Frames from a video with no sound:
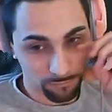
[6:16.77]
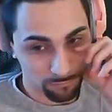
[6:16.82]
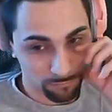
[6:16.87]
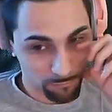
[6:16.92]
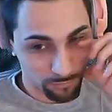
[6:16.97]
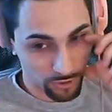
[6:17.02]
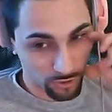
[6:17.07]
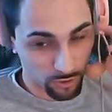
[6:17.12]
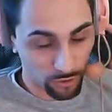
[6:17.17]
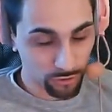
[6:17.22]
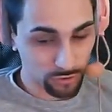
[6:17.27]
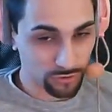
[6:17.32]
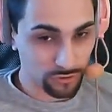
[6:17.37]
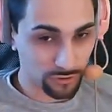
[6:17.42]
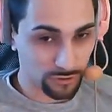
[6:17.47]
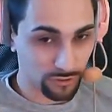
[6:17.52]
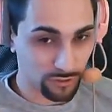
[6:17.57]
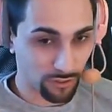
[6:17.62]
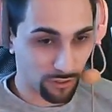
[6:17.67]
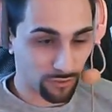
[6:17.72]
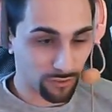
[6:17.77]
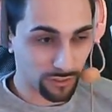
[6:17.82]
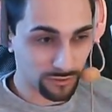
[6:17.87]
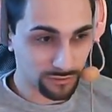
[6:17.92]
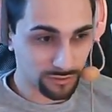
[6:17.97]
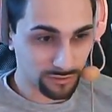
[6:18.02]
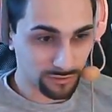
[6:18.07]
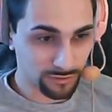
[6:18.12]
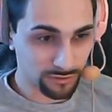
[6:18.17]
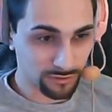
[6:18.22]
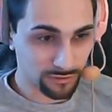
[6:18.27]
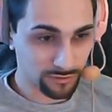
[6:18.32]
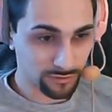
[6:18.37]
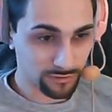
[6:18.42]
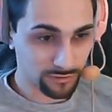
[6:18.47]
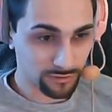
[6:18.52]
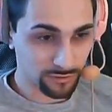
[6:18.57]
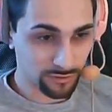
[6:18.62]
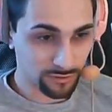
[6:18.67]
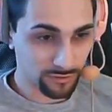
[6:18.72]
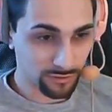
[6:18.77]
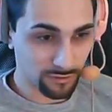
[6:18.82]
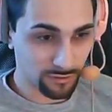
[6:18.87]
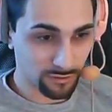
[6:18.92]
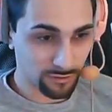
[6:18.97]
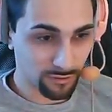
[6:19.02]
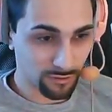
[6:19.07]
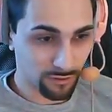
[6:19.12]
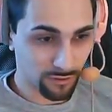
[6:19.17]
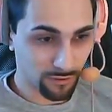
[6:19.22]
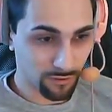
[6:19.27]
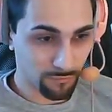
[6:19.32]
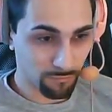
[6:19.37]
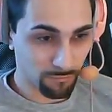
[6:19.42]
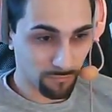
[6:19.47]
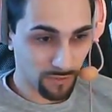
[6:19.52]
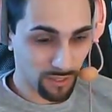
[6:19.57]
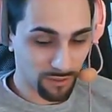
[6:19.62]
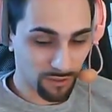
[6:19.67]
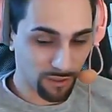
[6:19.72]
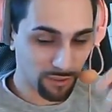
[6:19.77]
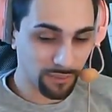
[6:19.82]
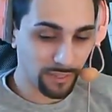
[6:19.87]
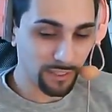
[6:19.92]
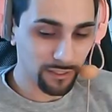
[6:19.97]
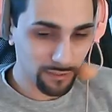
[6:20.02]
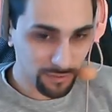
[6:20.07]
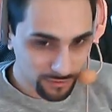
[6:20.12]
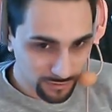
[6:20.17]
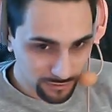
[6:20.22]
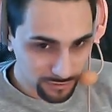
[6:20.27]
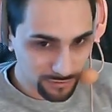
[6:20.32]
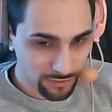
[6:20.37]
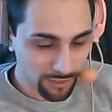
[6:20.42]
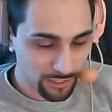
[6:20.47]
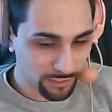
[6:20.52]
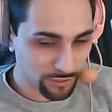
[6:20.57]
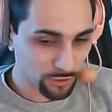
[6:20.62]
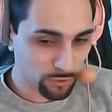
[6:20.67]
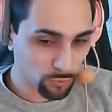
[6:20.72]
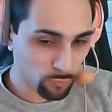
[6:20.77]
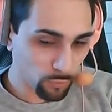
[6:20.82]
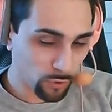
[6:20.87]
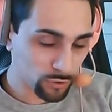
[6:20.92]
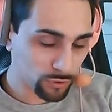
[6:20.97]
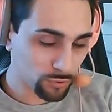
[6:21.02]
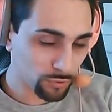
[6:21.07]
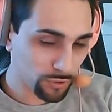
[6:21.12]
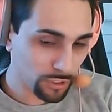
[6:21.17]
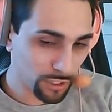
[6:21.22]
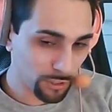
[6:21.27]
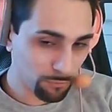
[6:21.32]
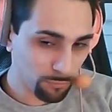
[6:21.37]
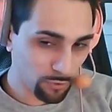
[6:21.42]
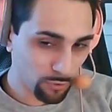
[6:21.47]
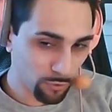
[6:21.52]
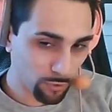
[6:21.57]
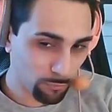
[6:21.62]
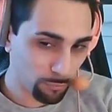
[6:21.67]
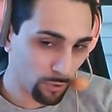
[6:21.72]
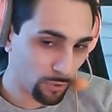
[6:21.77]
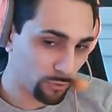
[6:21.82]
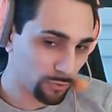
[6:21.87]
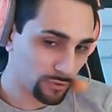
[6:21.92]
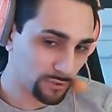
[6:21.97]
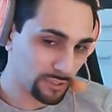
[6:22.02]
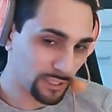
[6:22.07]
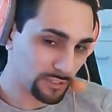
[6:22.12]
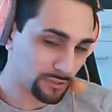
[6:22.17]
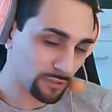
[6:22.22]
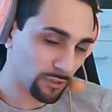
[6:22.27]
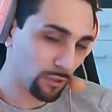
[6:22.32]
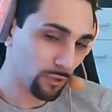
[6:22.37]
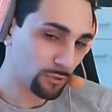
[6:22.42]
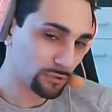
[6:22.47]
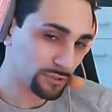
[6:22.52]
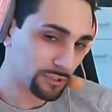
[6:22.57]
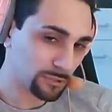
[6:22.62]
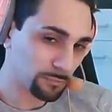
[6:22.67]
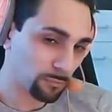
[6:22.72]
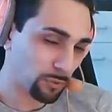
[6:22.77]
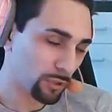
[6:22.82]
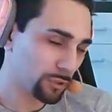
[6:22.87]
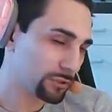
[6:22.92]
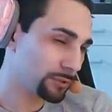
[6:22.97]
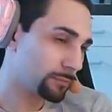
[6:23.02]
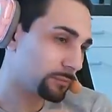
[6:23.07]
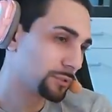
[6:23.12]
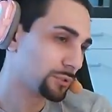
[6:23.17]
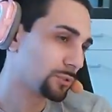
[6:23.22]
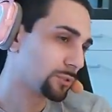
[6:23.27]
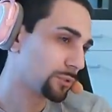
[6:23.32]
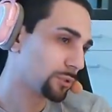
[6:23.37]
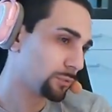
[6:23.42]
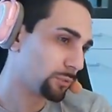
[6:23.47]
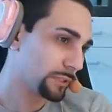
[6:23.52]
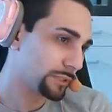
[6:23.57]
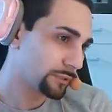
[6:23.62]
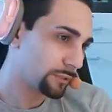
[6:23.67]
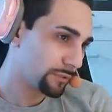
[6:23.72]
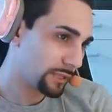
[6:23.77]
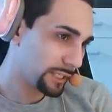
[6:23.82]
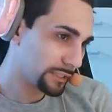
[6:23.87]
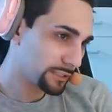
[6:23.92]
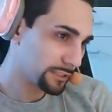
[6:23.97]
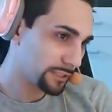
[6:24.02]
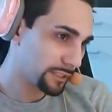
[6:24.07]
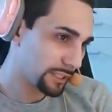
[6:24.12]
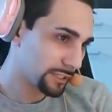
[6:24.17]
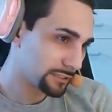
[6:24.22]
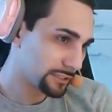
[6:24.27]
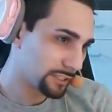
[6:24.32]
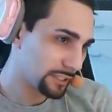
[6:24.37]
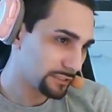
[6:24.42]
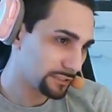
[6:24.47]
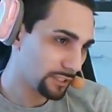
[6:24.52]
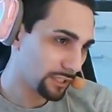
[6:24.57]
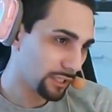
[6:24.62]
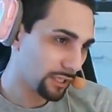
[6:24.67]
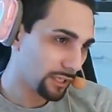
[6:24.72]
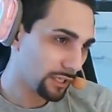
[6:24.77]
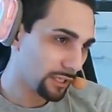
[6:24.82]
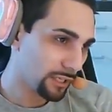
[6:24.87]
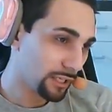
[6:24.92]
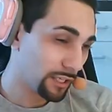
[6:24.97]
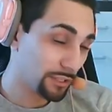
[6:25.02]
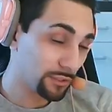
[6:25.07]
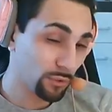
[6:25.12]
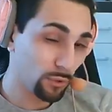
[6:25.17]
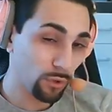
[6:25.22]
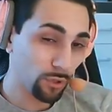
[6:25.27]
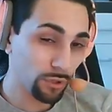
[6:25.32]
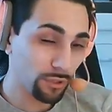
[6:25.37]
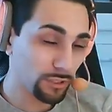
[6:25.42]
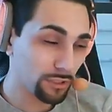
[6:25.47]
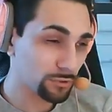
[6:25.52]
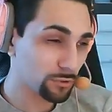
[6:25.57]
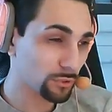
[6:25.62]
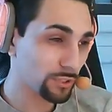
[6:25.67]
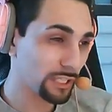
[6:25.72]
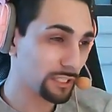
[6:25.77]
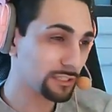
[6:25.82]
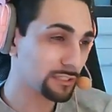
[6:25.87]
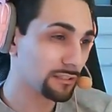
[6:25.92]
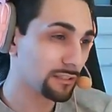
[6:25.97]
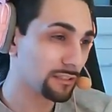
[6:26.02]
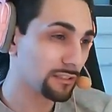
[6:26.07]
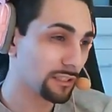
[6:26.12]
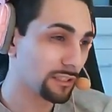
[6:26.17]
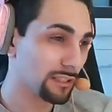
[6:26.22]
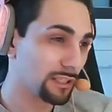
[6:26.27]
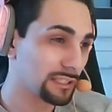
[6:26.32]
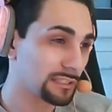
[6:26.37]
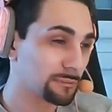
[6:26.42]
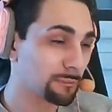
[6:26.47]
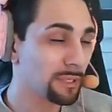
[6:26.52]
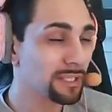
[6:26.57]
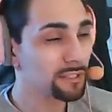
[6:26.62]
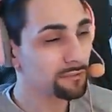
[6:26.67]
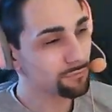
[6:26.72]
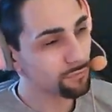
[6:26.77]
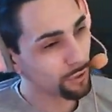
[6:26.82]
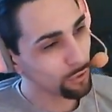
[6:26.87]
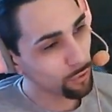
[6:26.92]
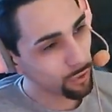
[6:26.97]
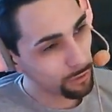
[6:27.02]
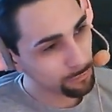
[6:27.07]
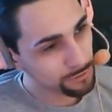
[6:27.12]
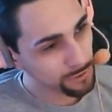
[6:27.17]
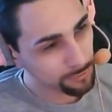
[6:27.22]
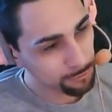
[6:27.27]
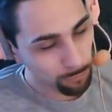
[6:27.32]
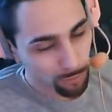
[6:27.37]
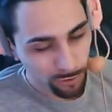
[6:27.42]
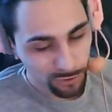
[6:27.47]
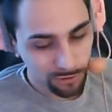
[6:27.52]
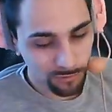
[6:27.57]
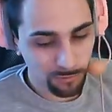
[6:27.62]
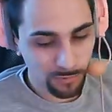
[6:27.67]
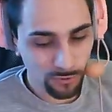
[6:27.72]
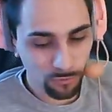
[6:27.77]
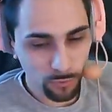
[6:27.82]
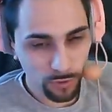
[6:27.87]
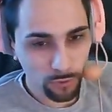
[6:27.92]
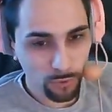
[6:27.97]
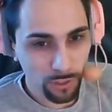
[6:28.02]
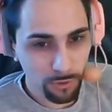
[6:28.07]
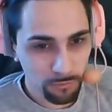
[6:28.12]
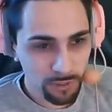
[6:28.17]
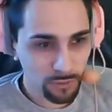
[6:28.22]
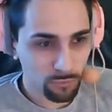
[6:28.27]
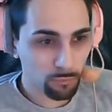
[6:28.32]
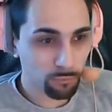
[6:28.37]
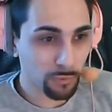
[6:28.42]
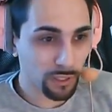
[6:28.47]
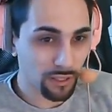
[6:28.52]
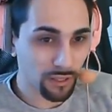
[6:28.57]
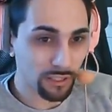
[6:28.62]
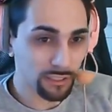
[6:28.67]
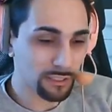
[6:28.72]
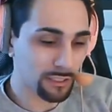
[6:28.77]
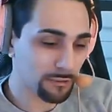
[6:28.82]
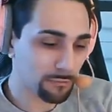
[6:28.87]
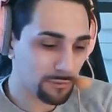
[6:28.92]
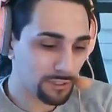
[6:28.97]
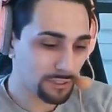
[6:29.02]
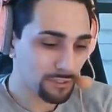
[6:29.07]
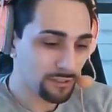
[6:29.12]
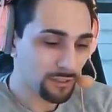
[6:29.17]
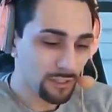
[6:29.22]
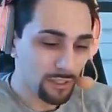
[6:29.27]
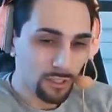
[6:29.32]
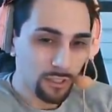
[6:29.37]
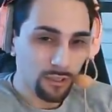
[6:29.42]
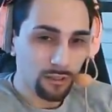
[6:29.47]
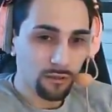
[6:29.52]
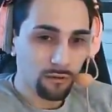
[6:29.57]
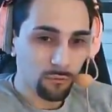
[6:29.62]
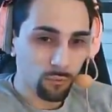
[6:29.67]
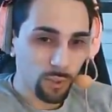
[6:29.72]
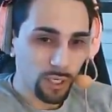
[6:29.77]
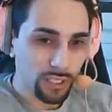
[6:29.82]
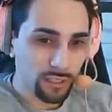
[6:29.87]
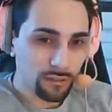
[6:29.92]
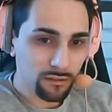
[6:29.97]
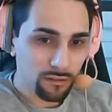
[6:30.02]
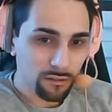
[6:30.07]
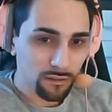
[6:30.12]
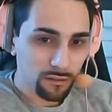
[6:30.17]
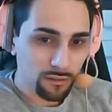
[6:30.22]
because this is... The thing is that you want to keep your opponent as close as possible to you when you reaction tech chase in order to get as many follow-ups as possible. What do I mean by that? I mean, when